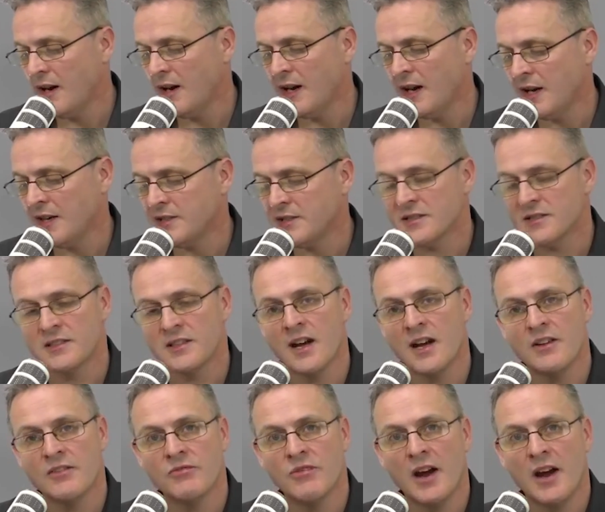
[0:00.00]
I just
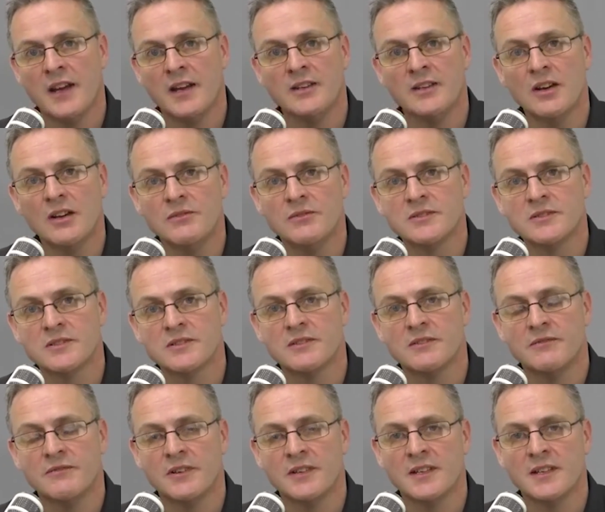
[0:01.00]
started writing notes
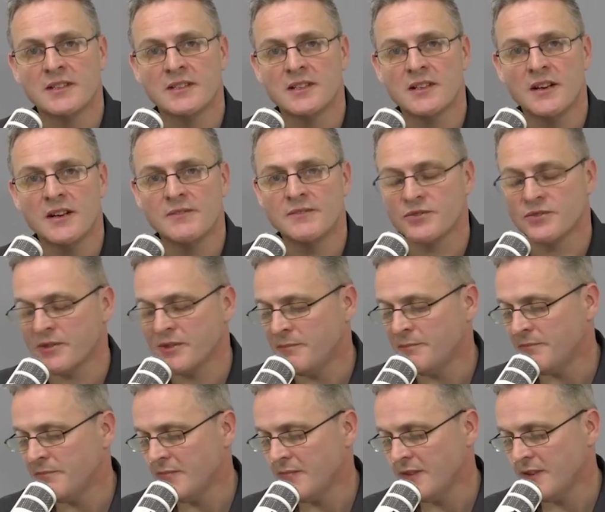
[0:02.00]
for this live stream,
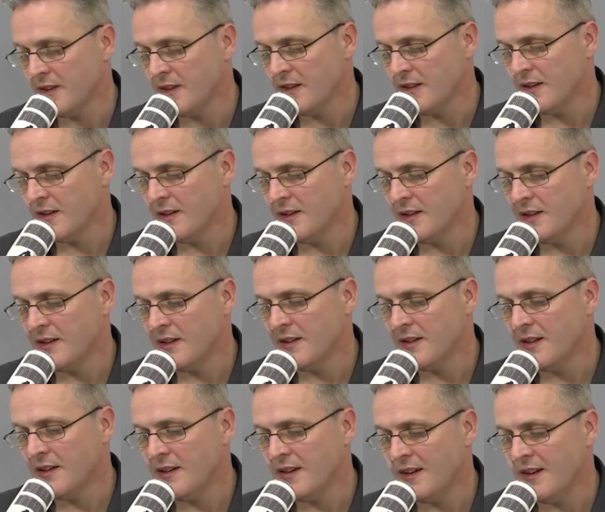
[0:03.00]

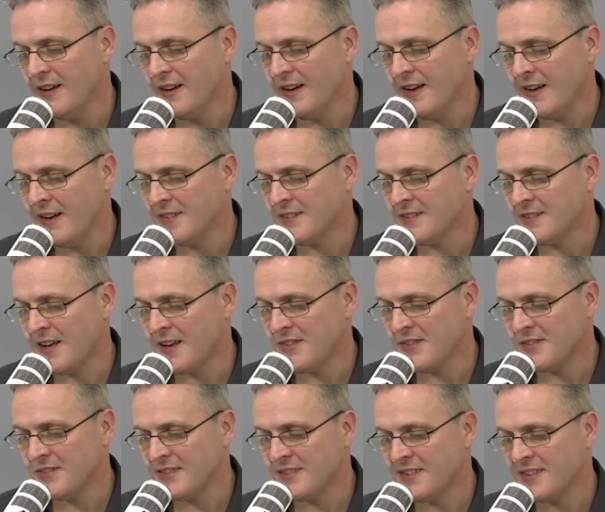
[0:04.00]
and
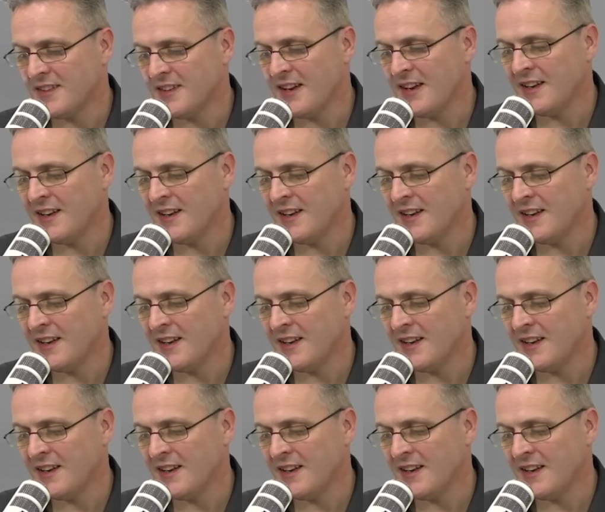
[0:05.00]
and